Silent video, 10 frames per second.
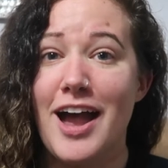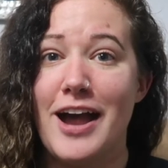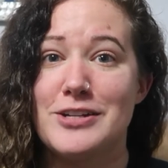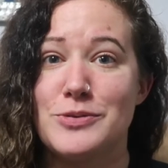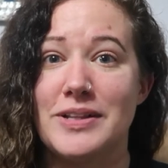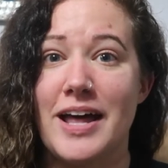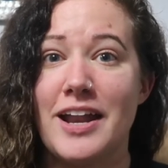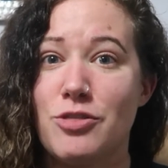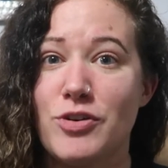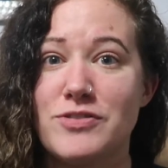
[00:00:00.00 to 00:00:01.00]
I do a lot
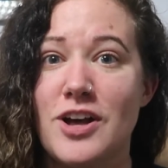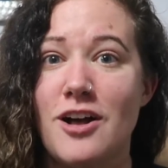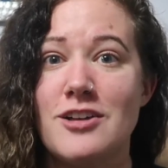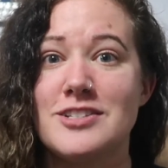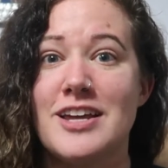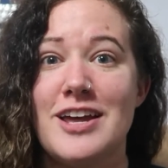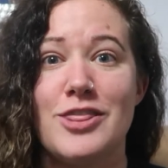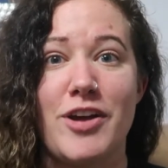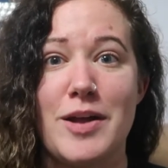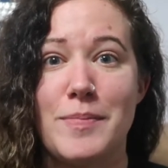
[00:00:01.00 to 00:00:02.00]
of thrift hauls,
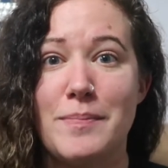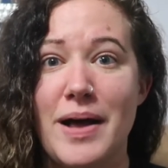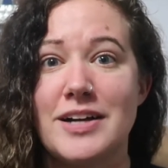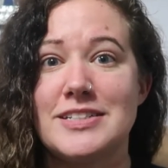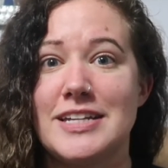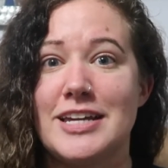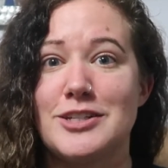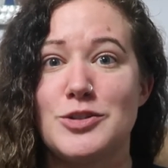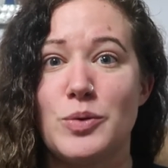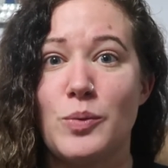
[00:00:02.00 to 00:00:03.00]
thread up
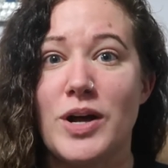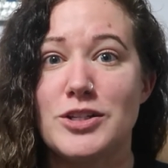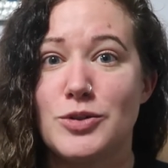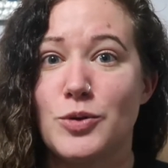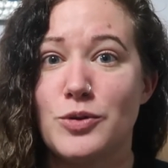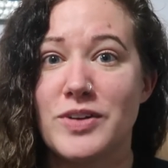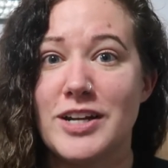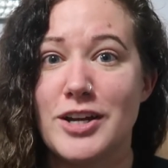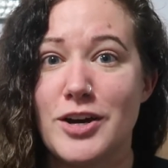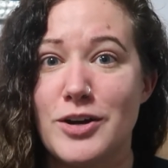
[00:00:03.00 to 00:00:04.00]
unboxings, what sold
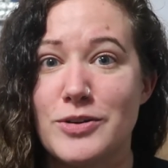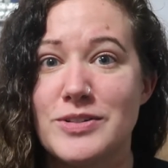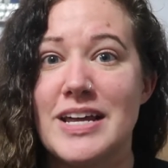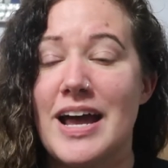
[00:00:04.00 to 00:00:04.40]
videos,